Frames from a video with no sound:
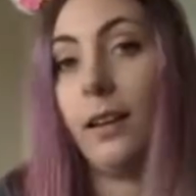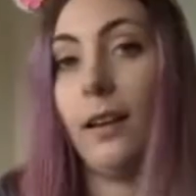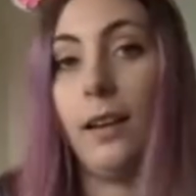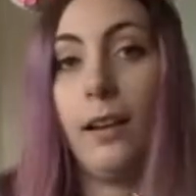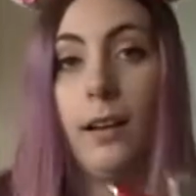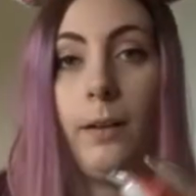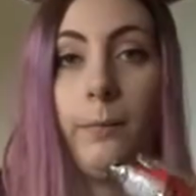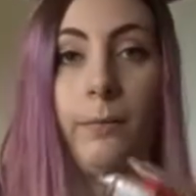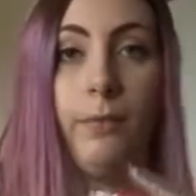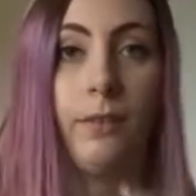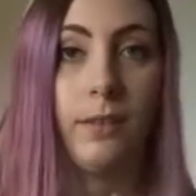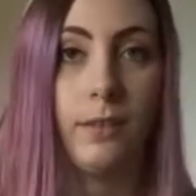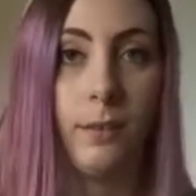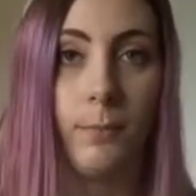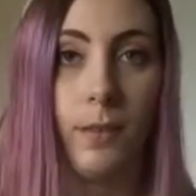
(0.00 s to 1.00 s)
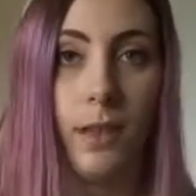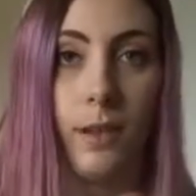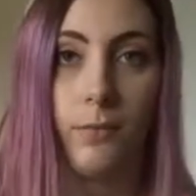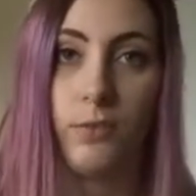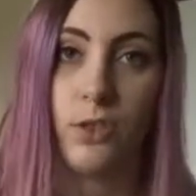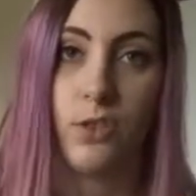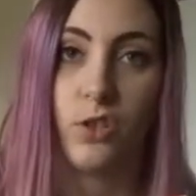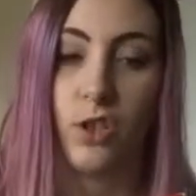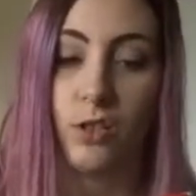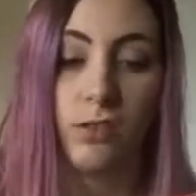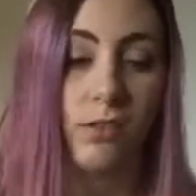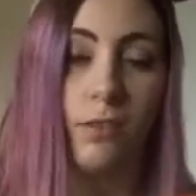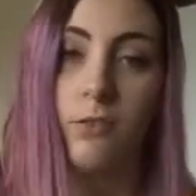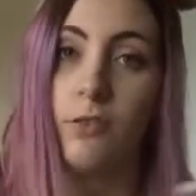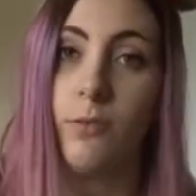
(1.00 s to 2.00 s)
Um, for the time being I've just
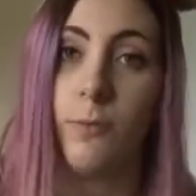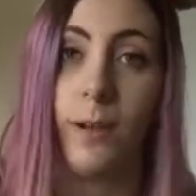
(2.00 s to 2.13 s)
chucked literally